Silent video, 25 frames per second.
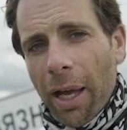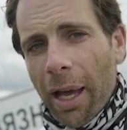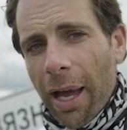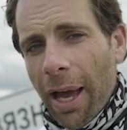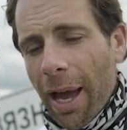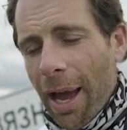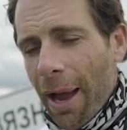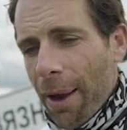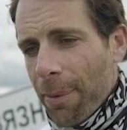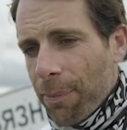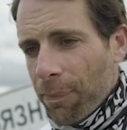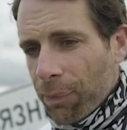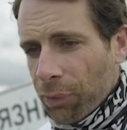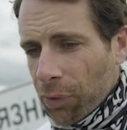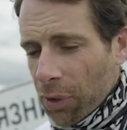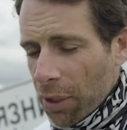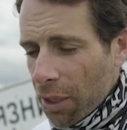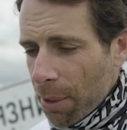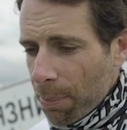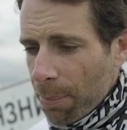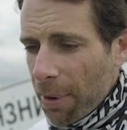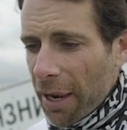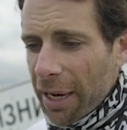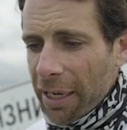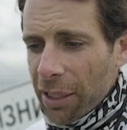
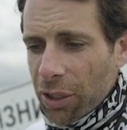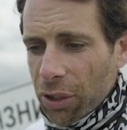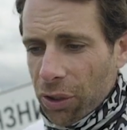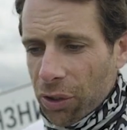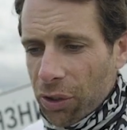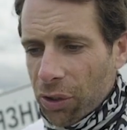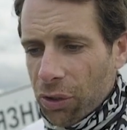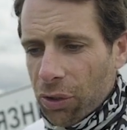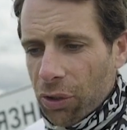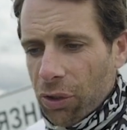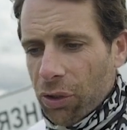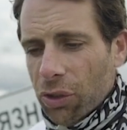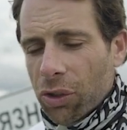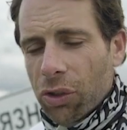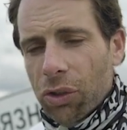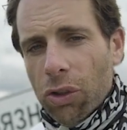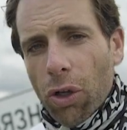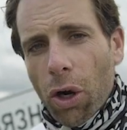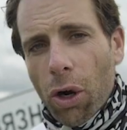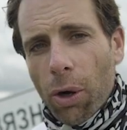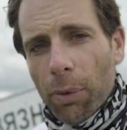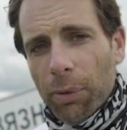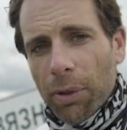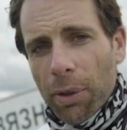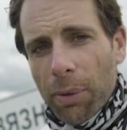The bike just
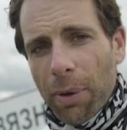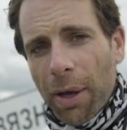stopped.